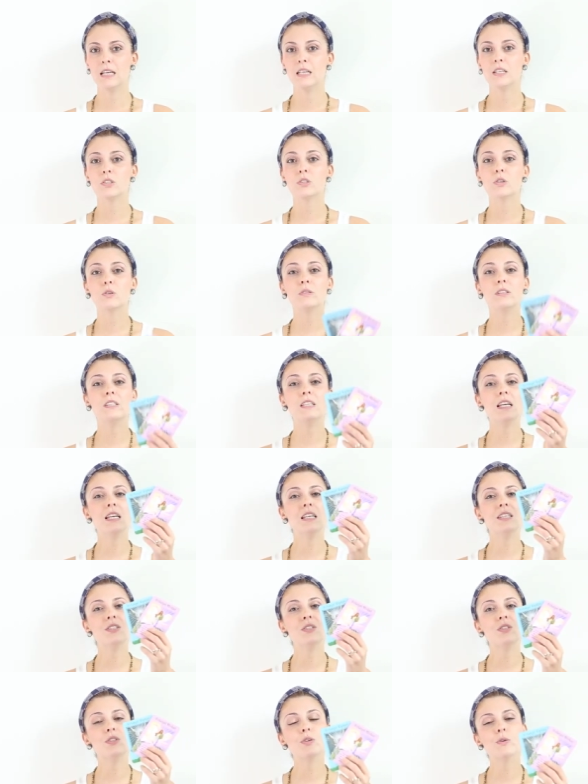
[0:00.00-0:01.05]
So
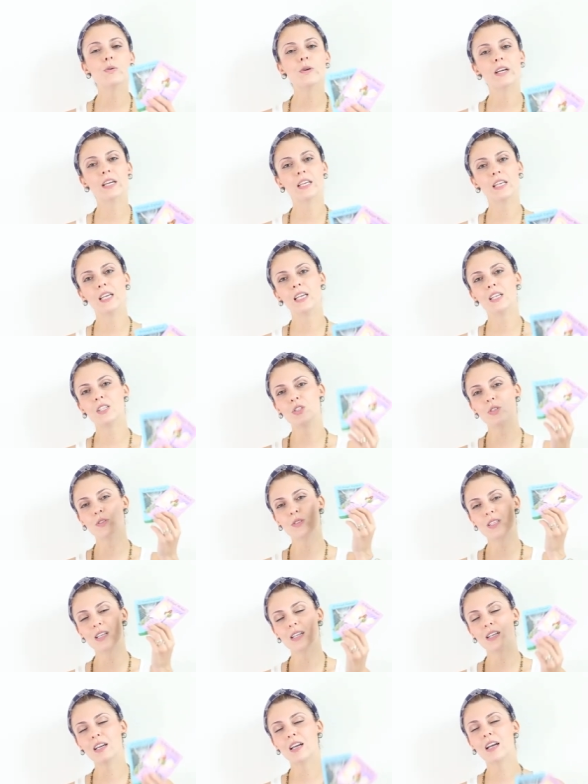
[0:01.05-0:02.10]
these two archangels
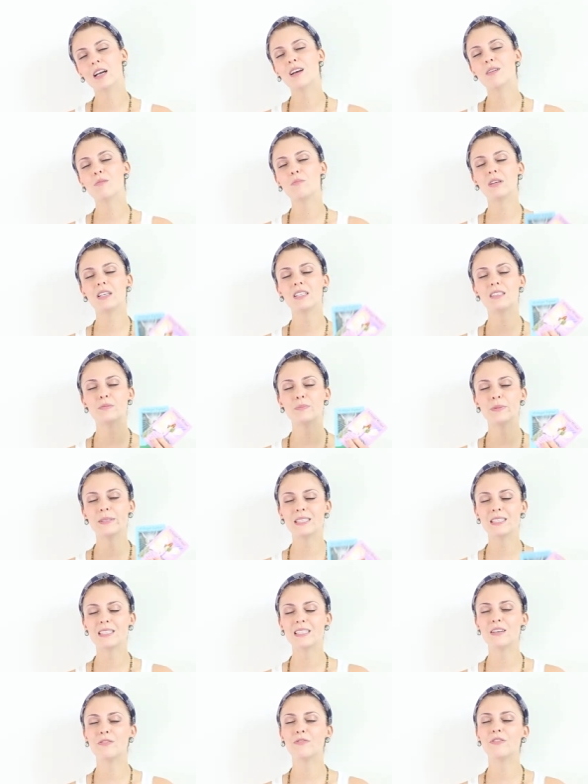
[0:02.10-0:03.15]
are coming
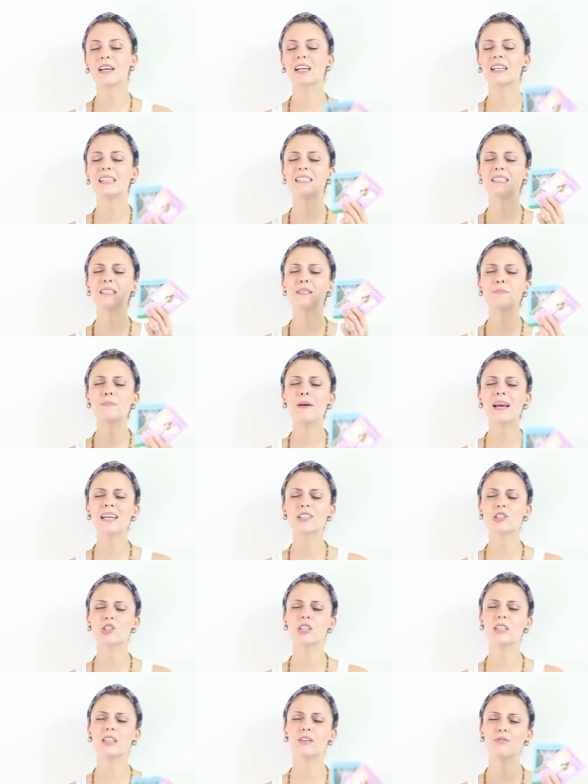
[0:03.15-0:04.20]
specifically,
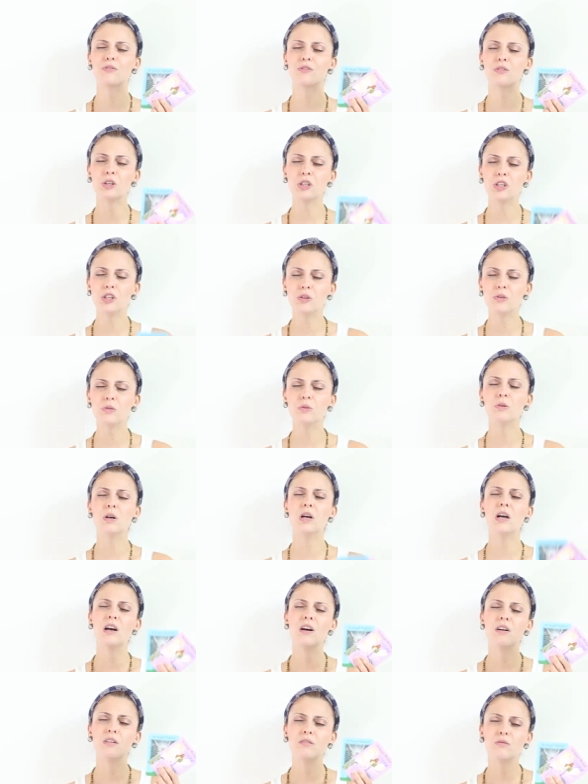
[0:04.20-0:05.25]
especially for you,
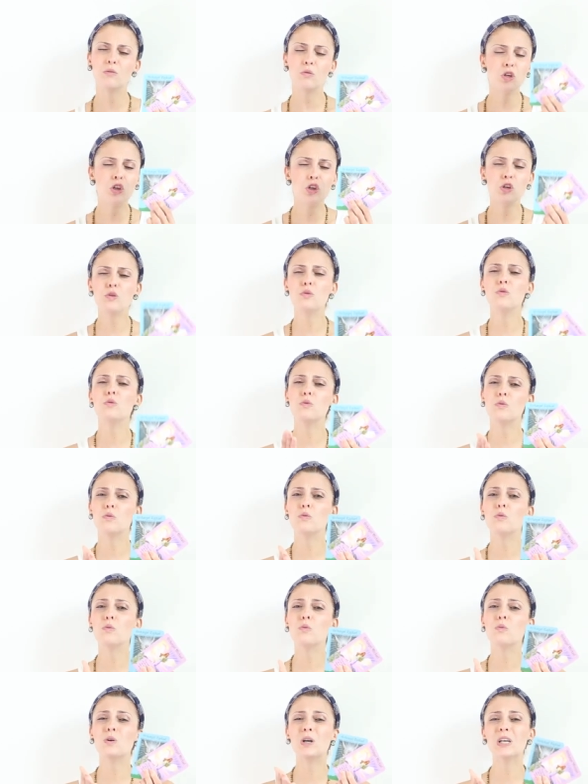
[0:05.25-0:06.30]
you
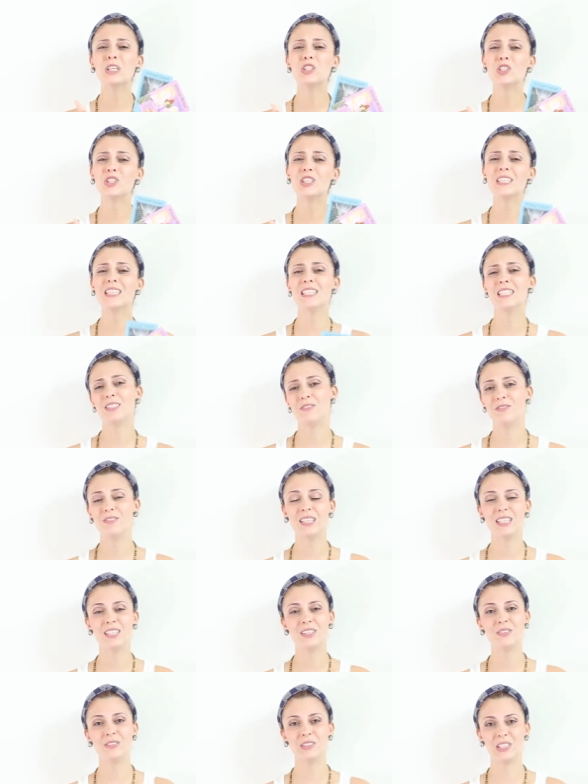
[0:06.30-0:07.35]
watching this
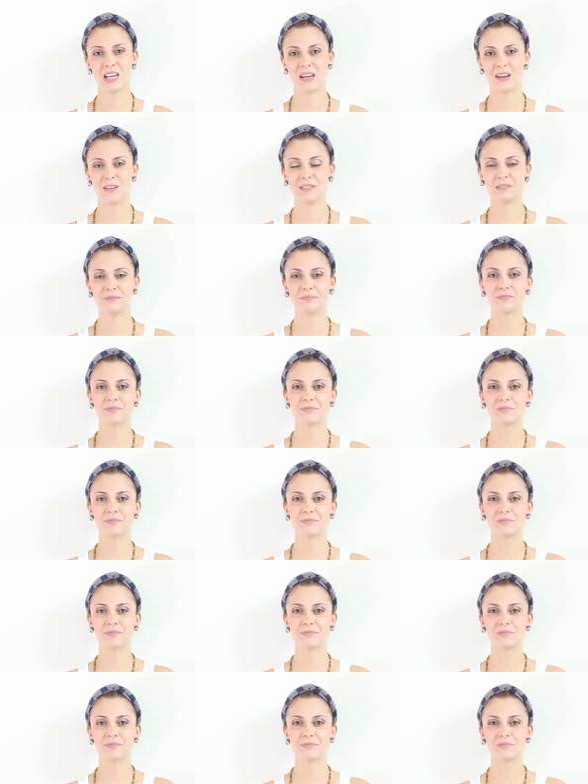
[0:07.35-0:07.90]
video now,